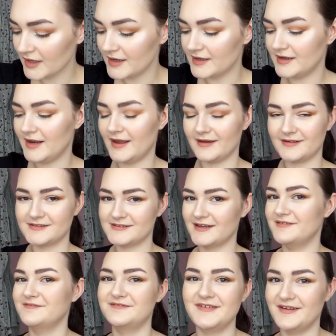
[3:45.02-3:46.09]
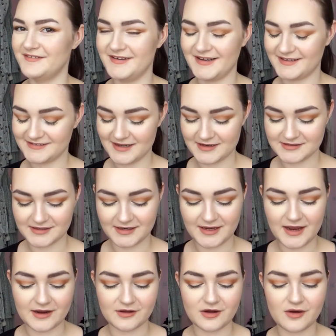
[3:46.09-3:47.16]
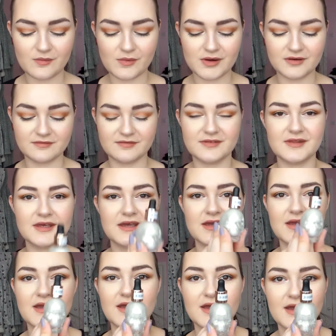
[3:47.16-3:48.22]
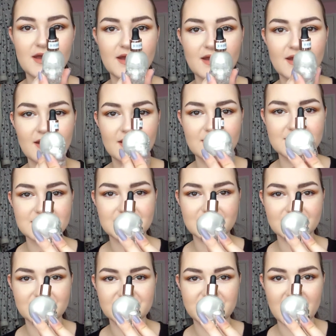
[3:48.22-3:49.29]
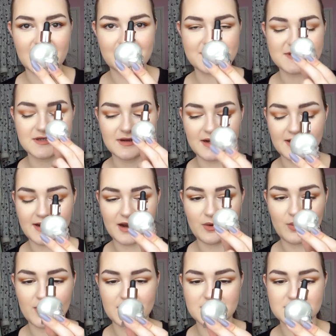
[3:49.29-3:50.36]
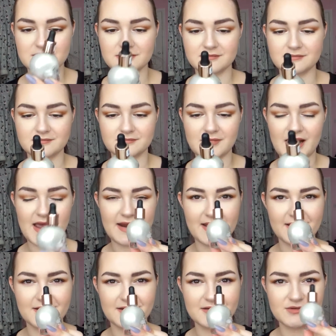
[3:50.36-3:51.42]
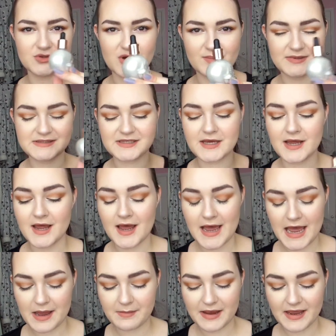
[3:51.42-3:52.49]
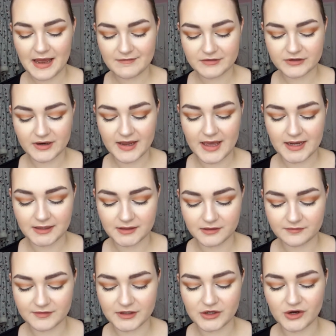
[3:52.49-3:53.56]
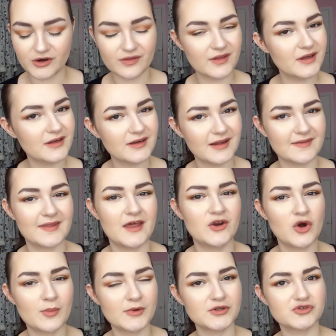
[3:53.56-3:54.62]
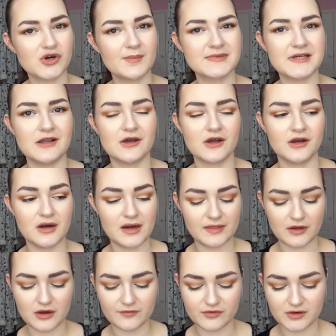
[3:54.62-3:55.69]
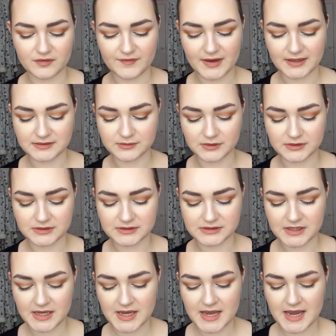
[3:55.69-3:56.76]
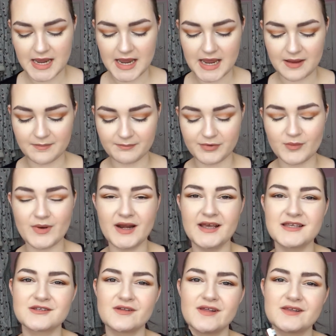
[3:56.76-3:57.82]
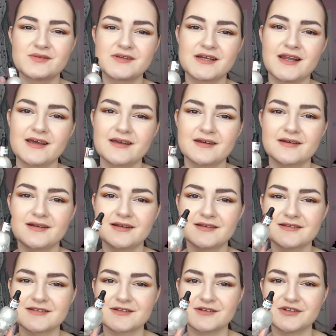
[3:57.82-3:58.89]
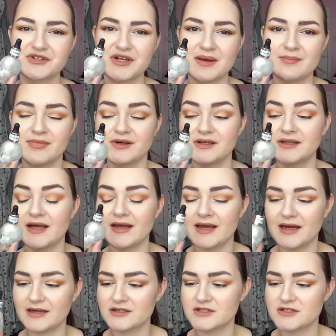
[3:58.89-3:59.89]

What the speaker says: Next, and very excitingly, I got one of the skull-shaped liquid highlighter drops. I haven't got any of the other, like, their normal drops that look a lot like the Cover FX ones. But when I saw this was in, like, a little skull-shaped bottle, I had